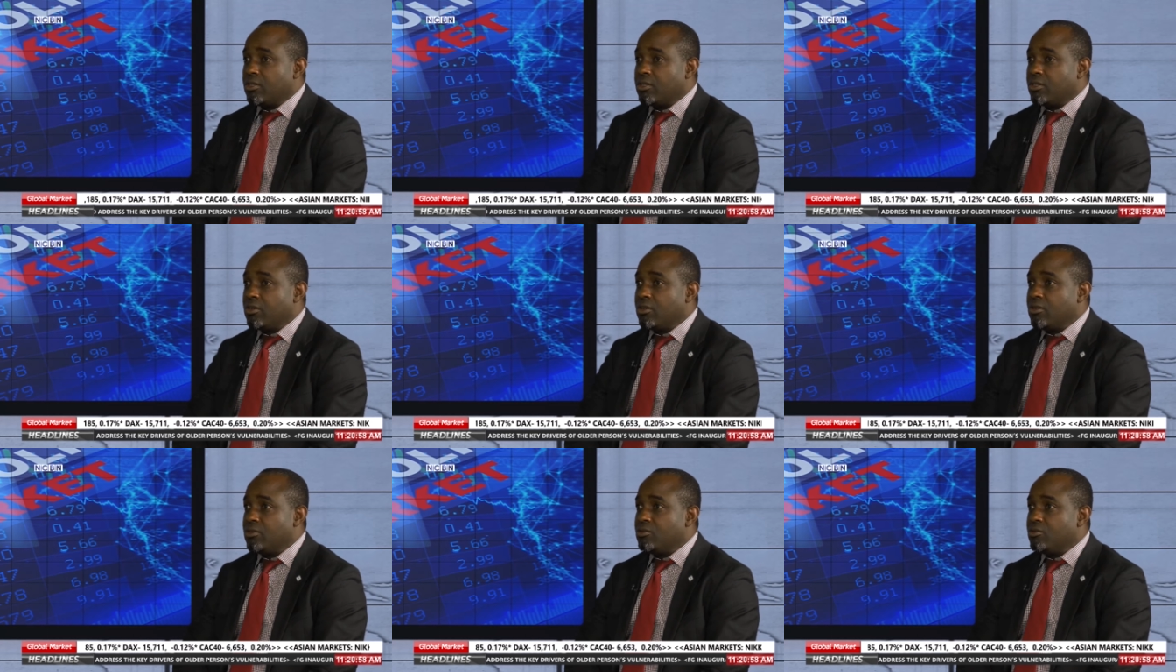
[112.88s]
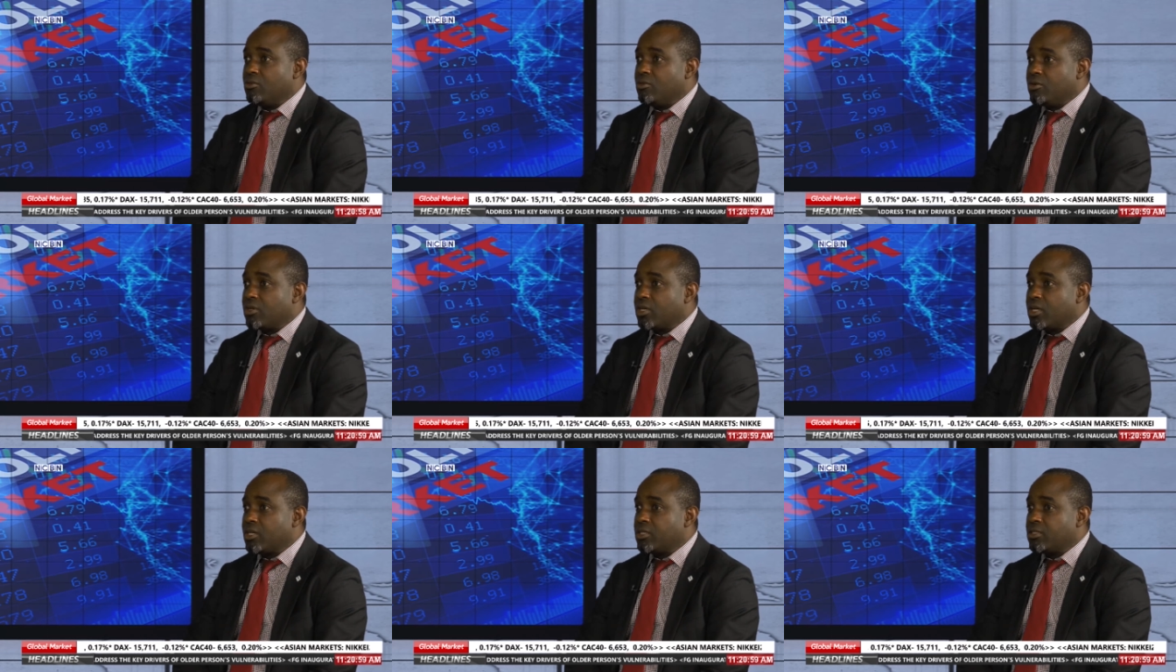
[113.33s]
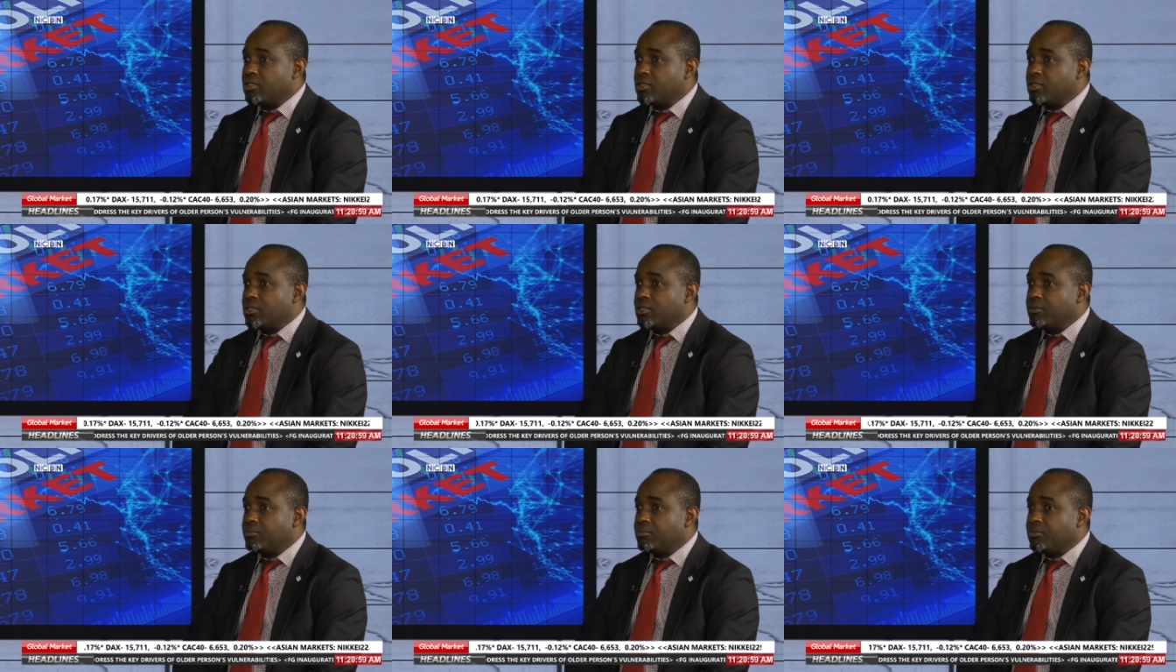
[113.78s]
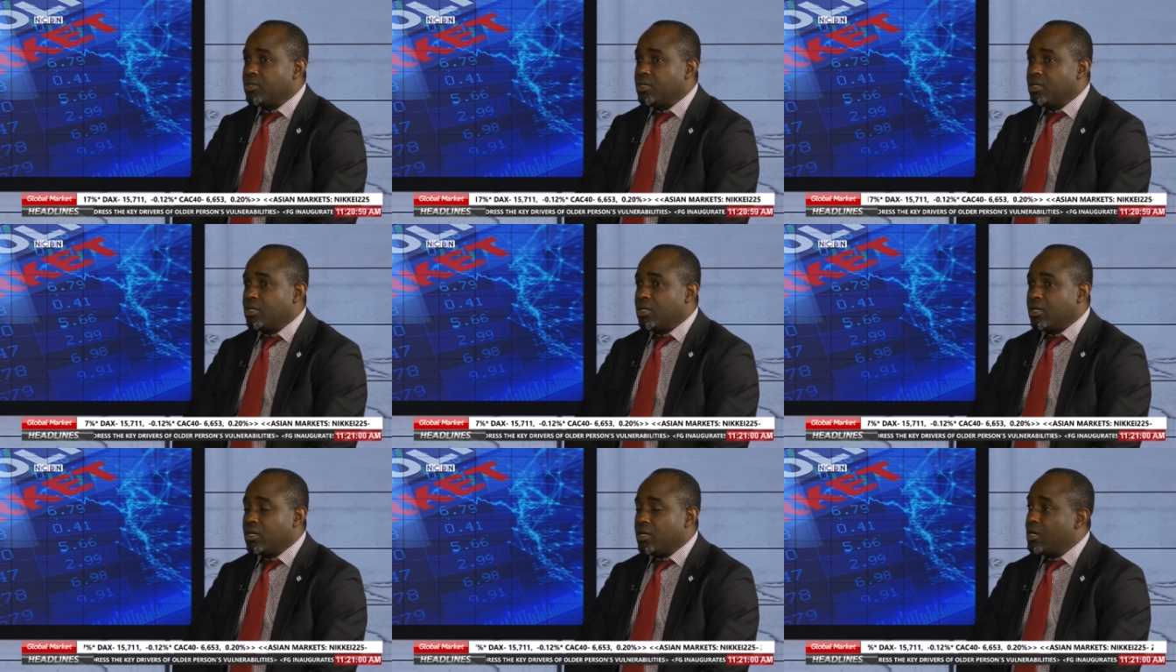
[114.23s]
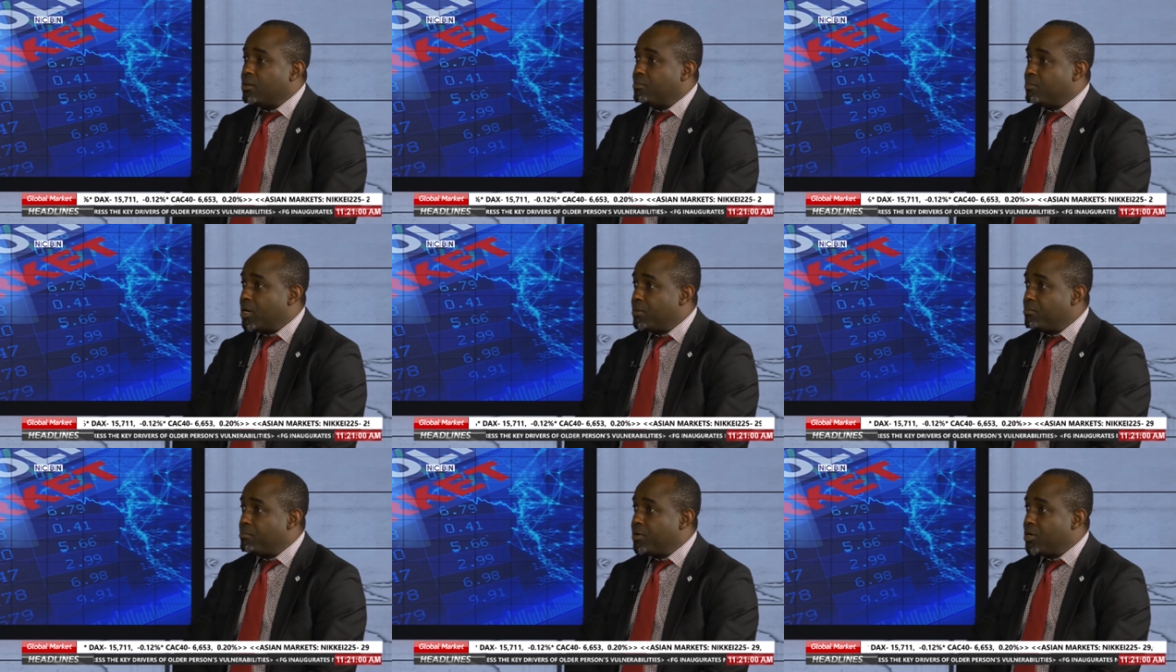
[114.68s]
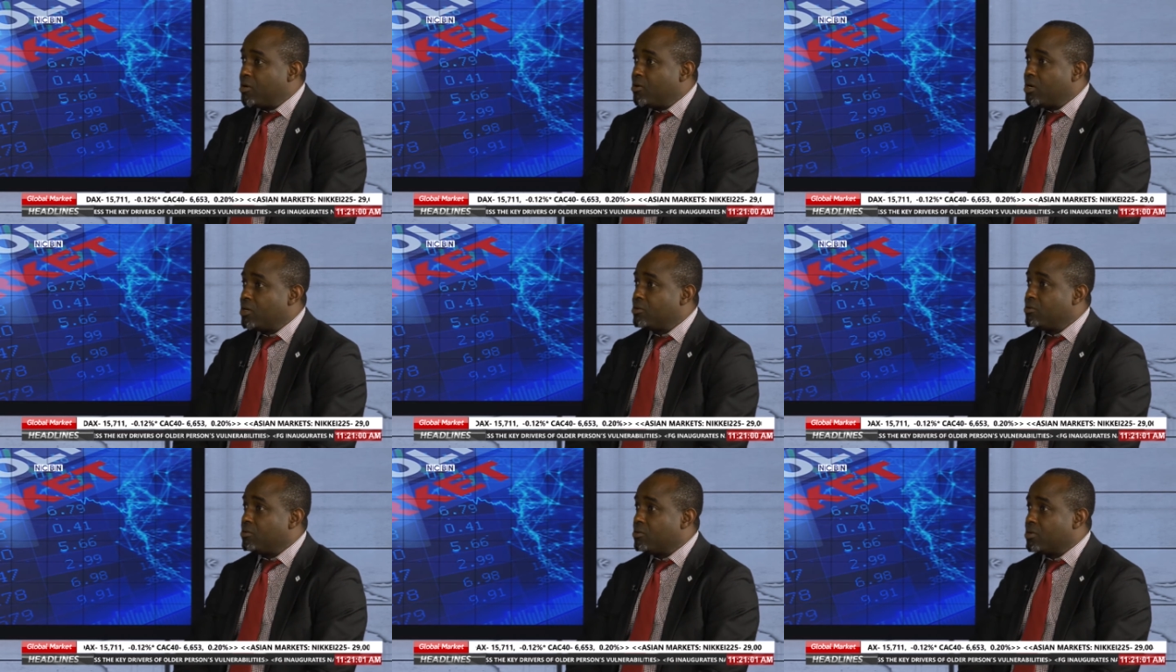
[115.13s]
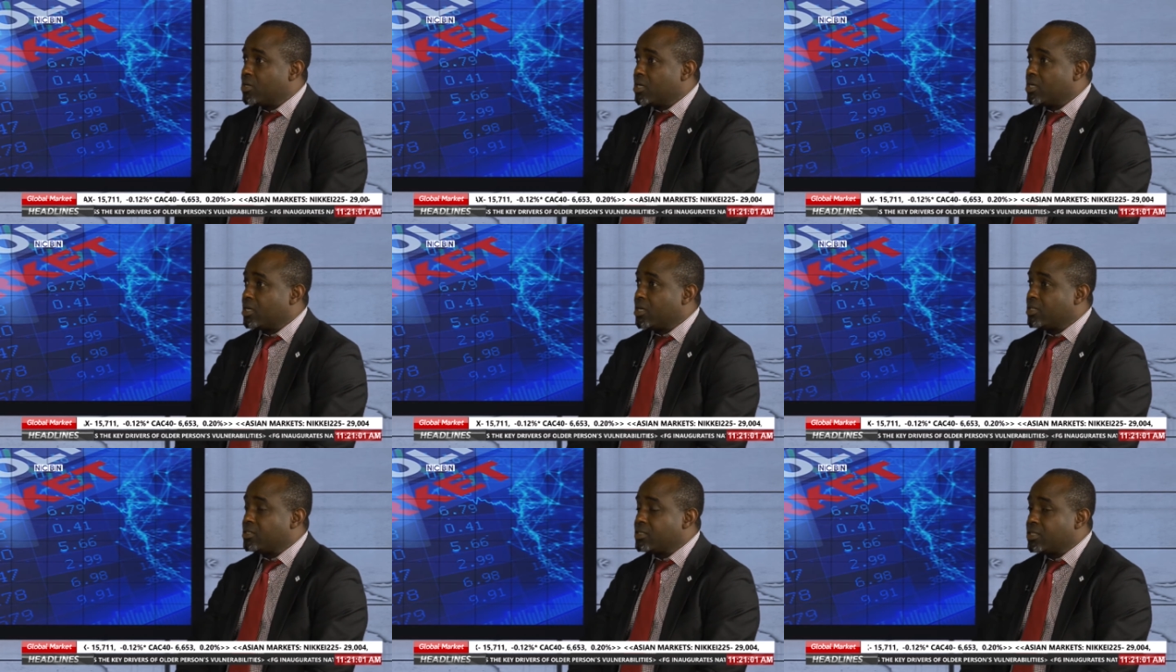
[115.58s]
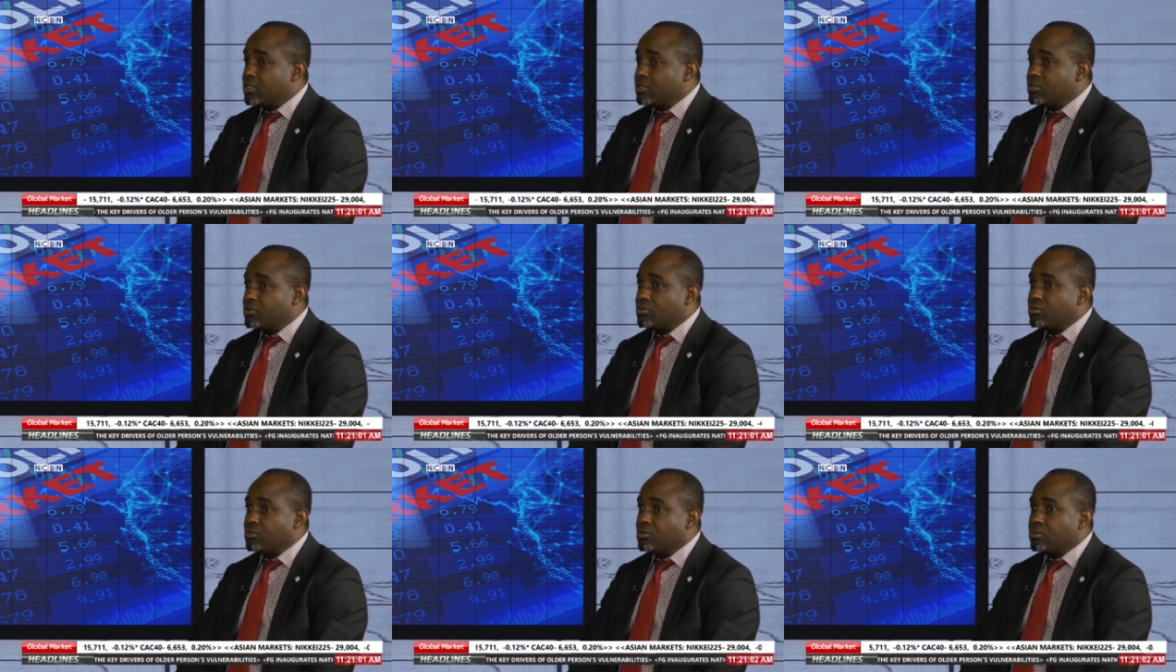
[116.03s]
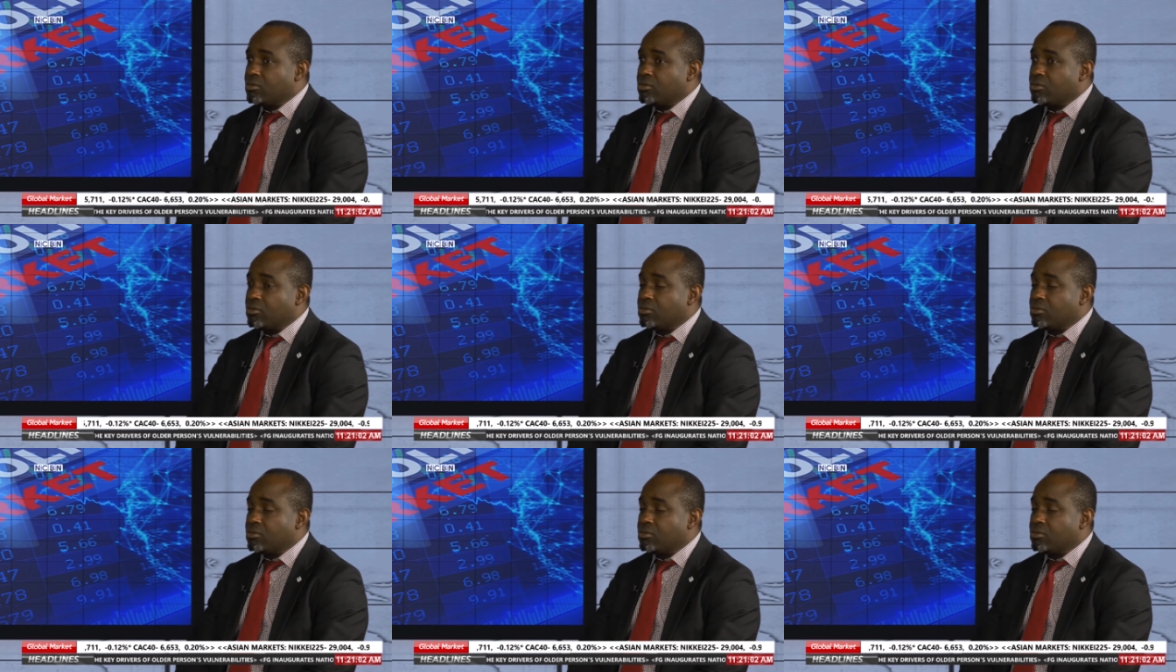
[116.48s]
or you look at manpower, you look at access to